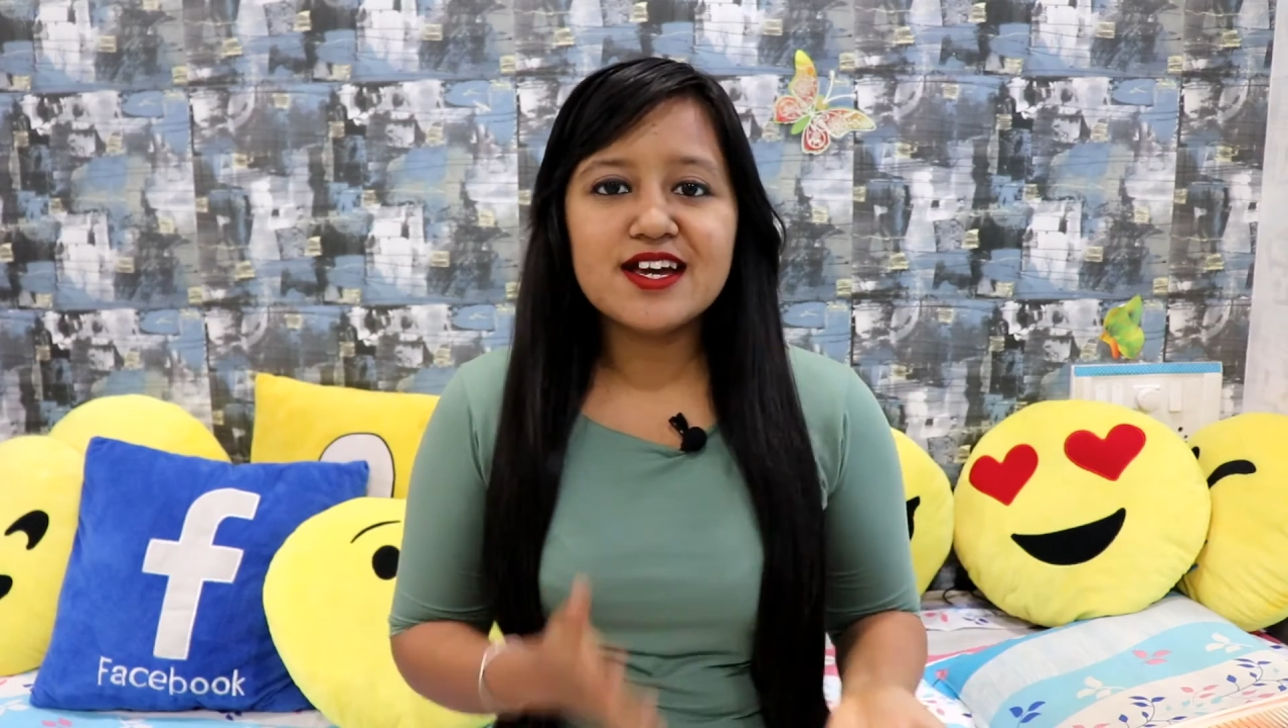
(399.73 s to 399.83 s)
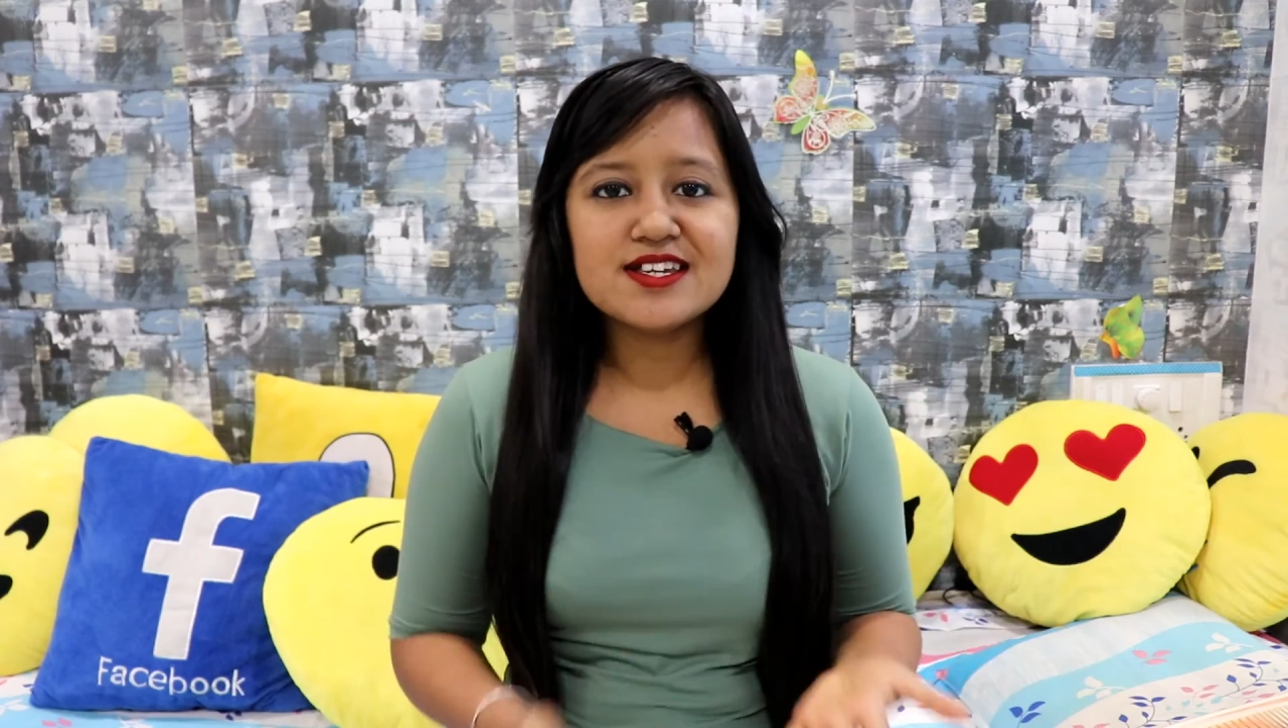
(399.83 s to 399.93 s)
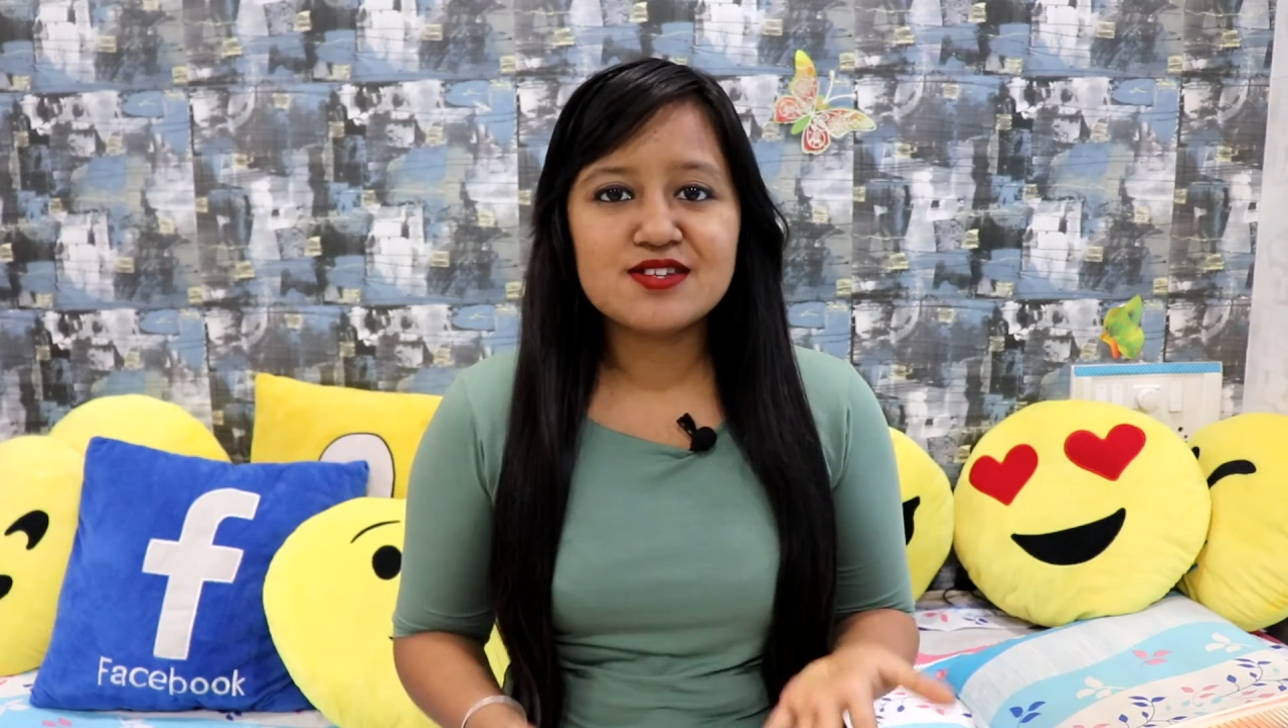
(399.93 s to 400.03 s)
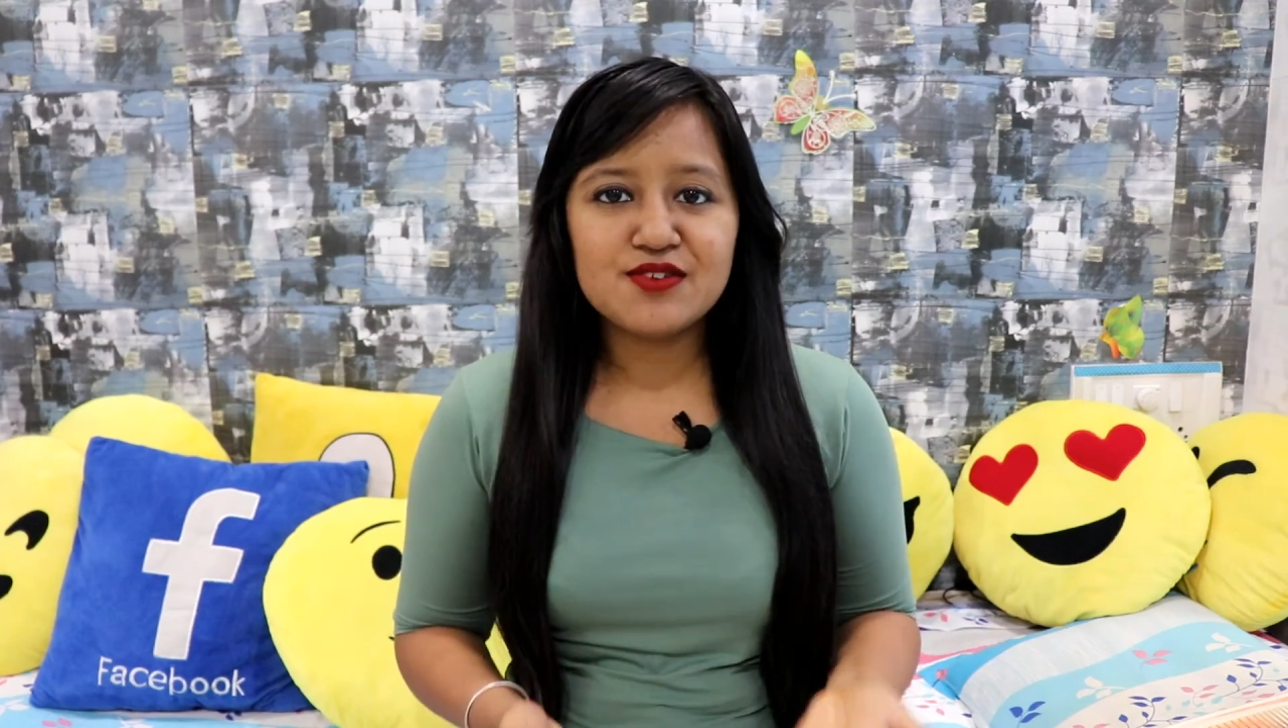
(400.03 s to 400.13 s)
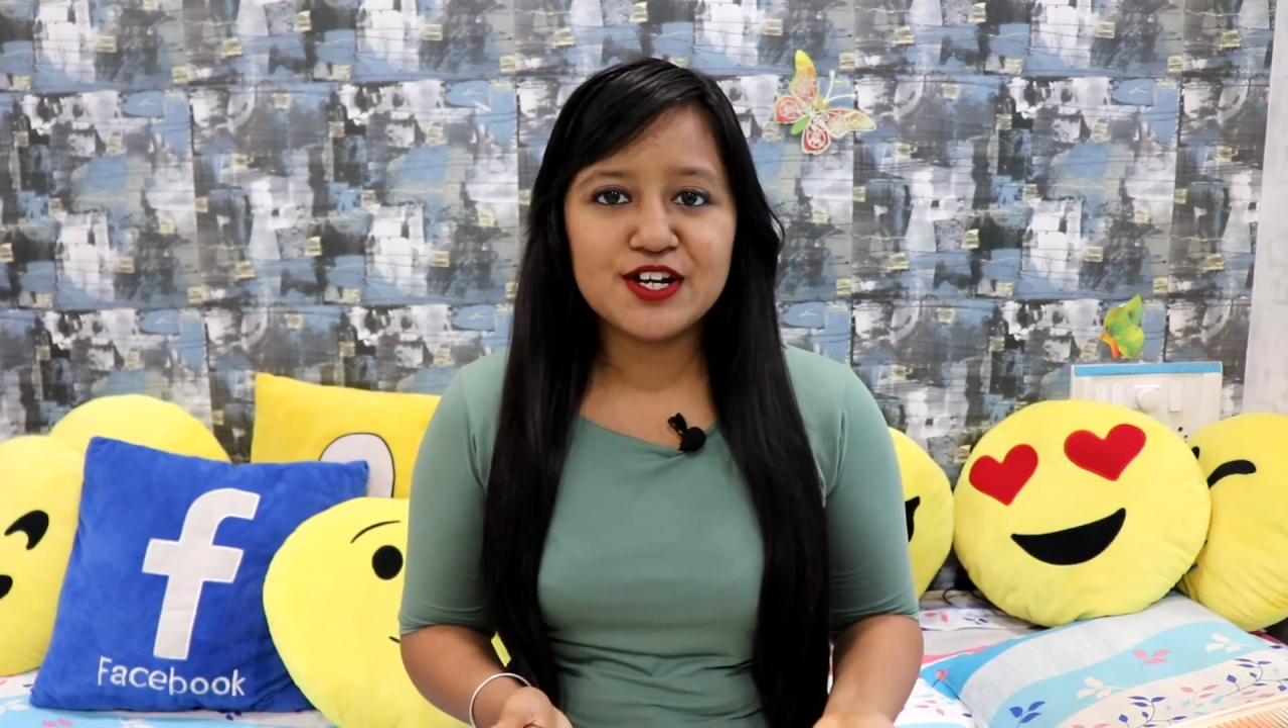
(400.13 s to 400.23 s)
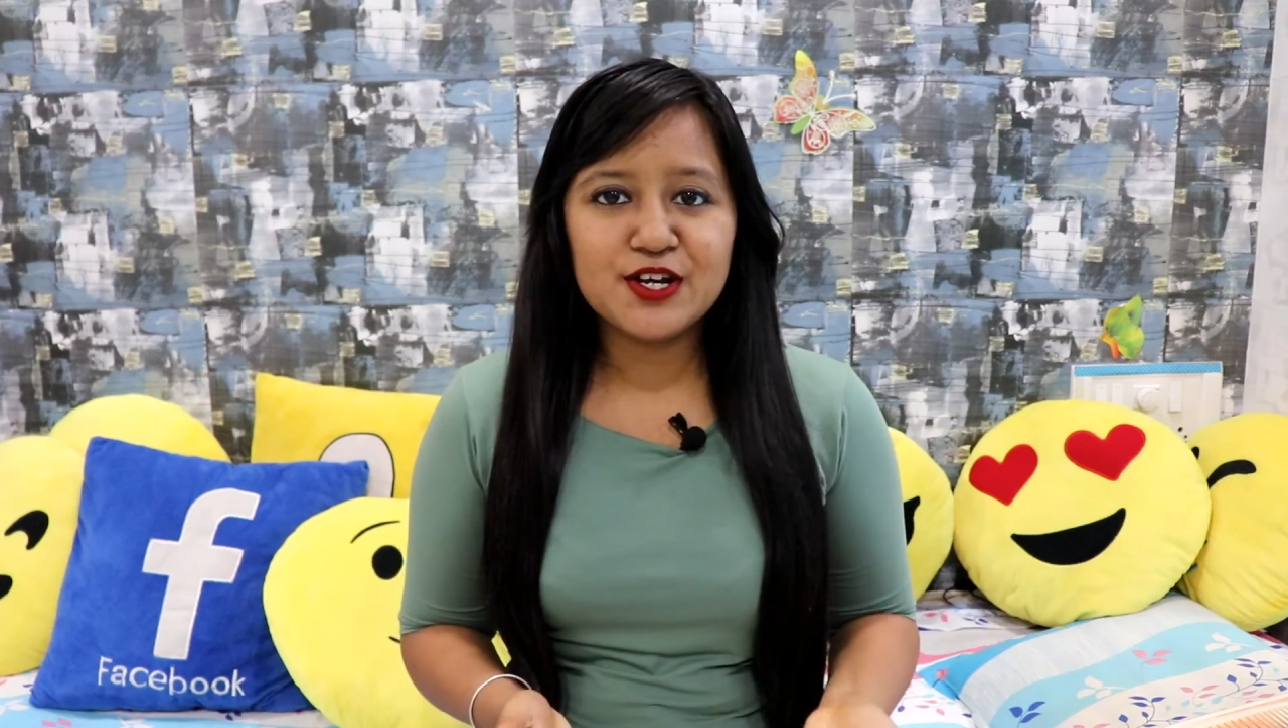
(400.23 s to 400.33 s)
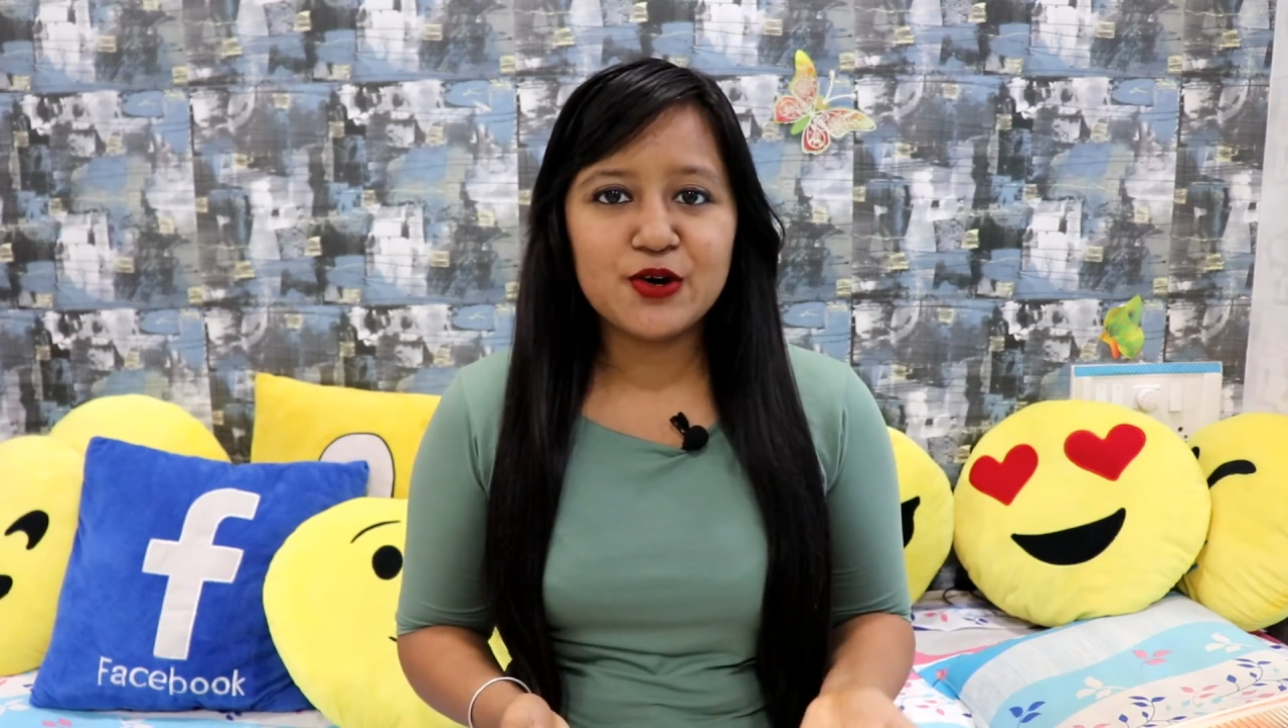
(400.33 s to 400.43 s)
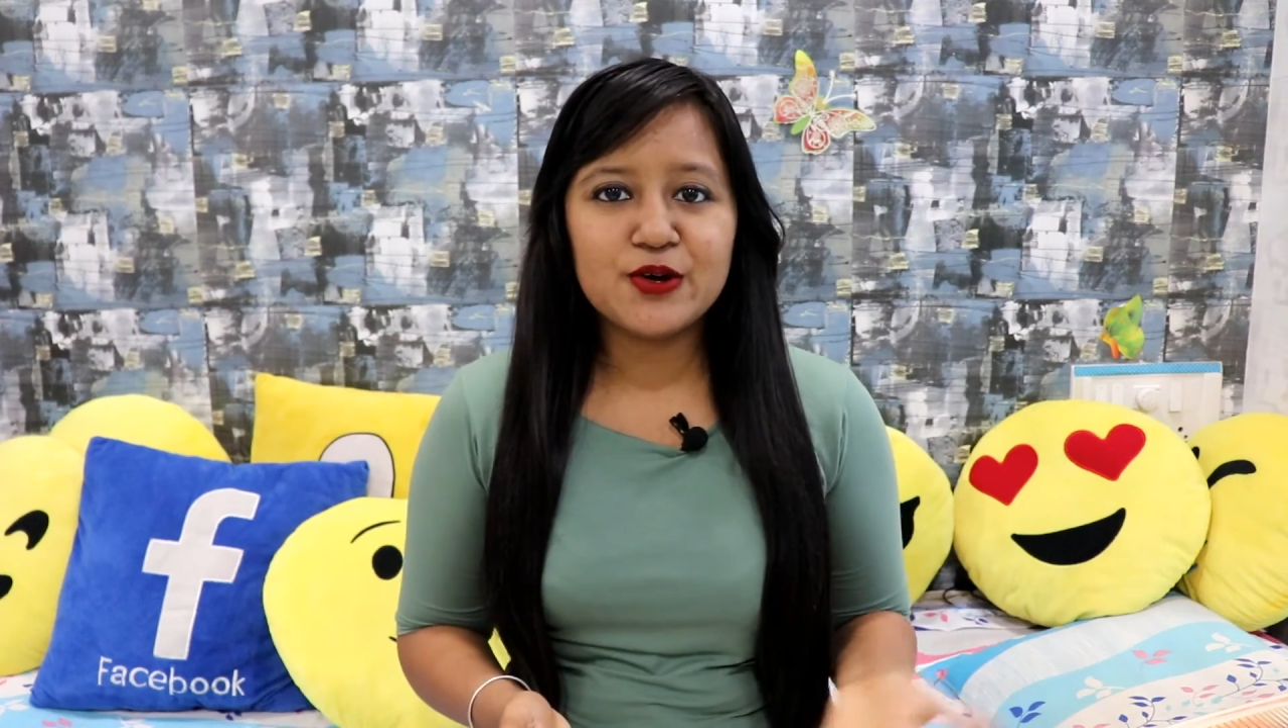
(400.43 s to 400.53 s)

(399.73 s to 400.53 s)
next video